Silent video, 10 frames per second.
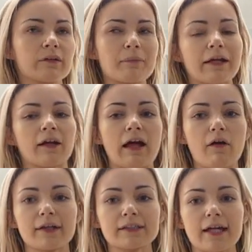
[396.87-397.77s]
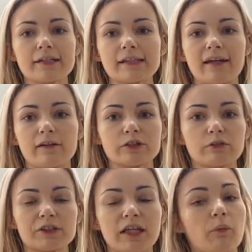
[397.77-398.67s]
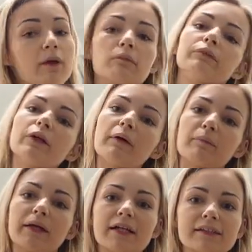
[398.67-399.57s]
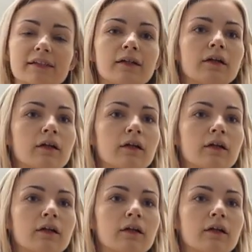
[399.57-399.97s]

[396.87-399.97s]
depending on how long it takes, and also just like what I'm doing because